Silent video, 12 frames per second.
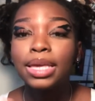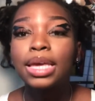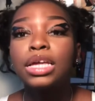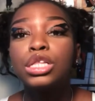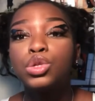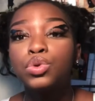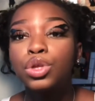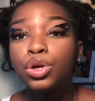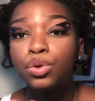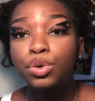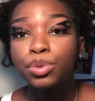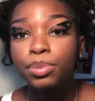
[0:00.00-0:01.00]
Get into the
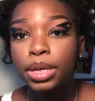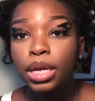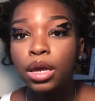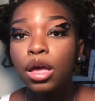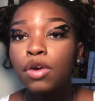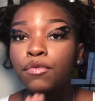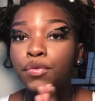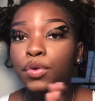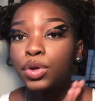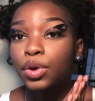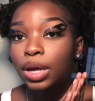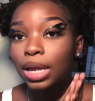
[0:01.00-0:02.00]
group me for
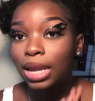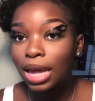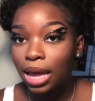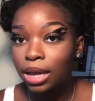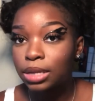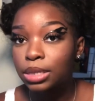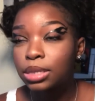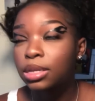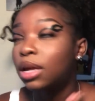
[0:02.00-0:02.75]
your class